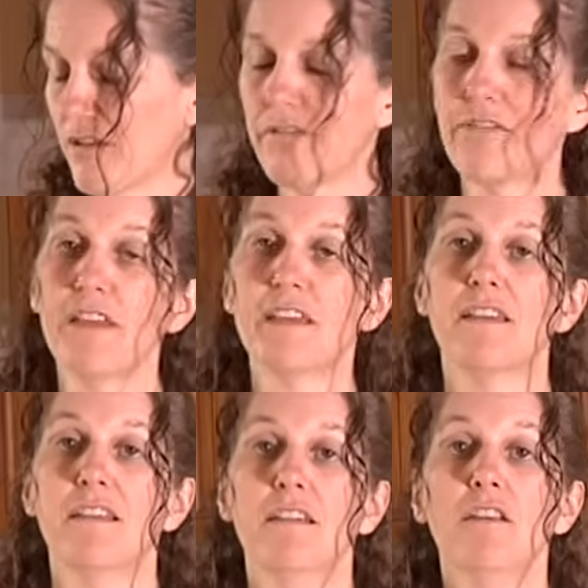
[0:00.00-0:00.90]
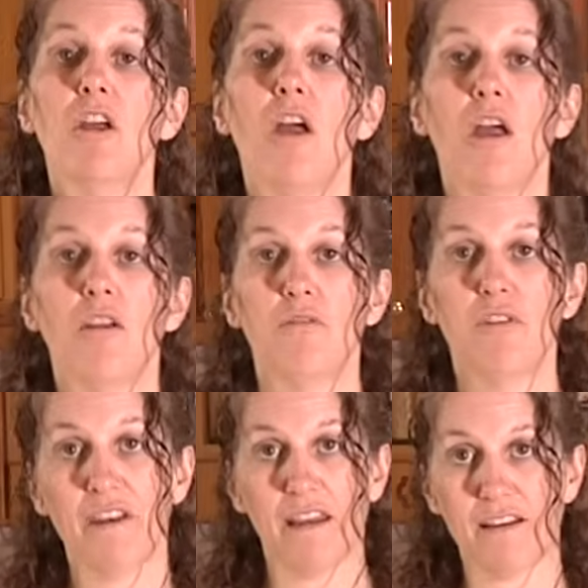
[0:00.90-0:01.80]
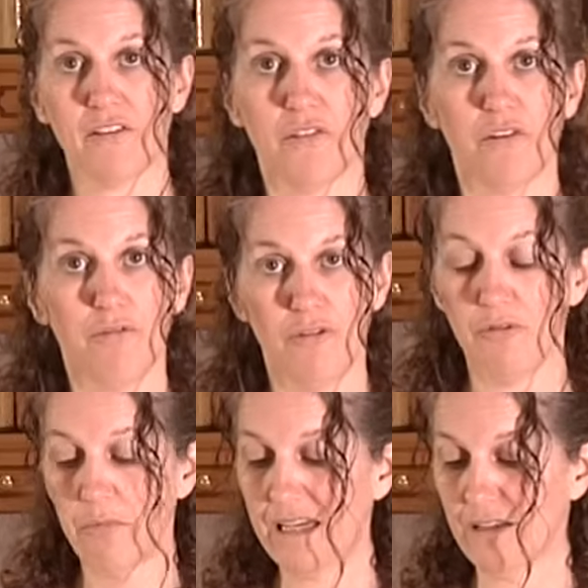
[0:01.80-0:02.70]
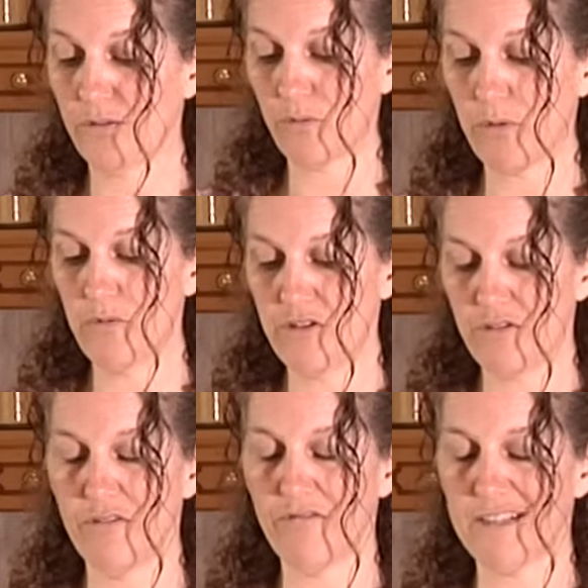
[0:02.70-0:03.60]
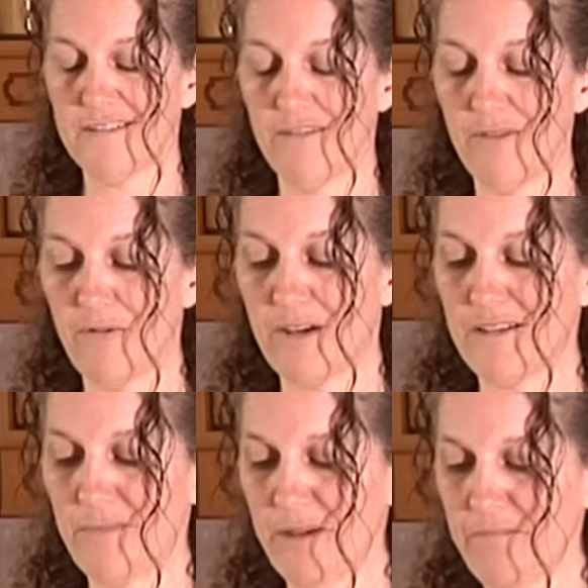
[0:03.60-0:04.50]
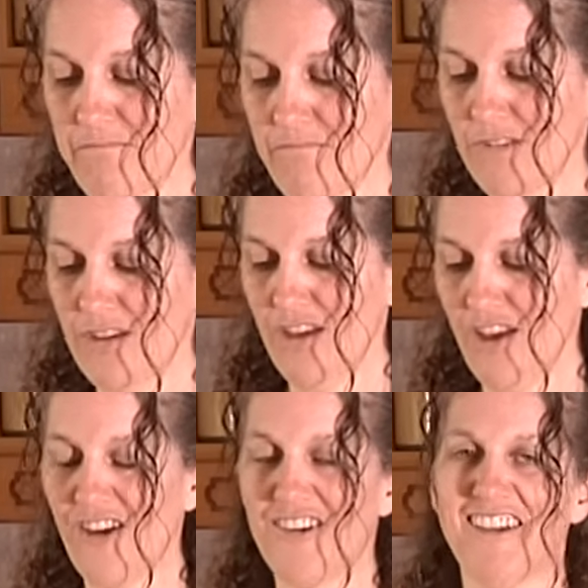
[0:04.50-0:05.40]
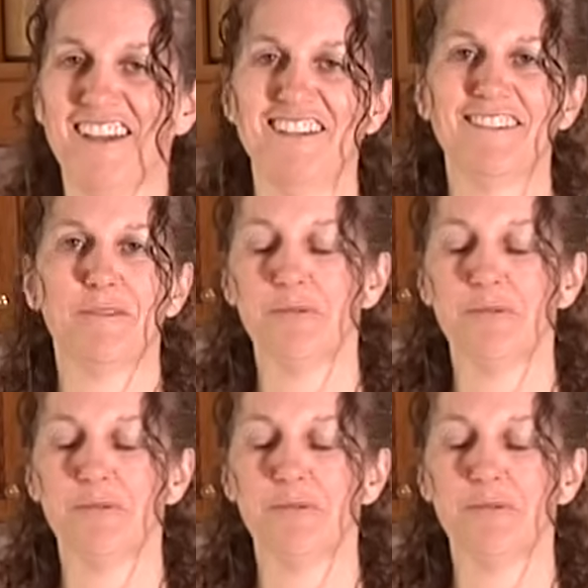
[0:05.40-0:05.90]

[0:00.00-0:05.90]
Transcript: to thicken over the next few minutes while we do the rest of the recipe. Okay, so